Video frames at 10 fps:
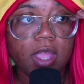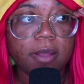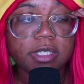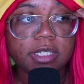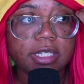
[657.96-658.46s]
I
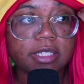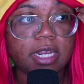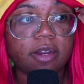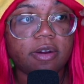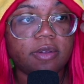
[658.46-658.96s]
was going to say a
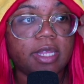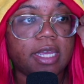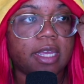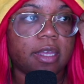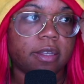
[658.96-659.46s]
Scarecrow,
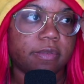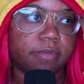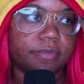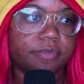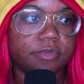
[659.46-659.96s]
like a
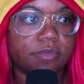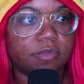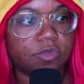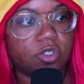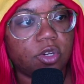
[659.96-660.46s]

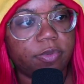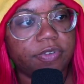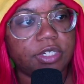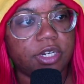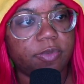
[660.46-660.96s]
term of
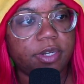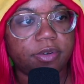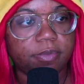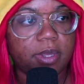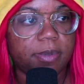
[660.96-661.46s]

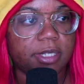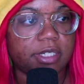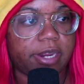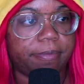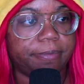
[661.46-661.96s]
endearment. Maybe it's not.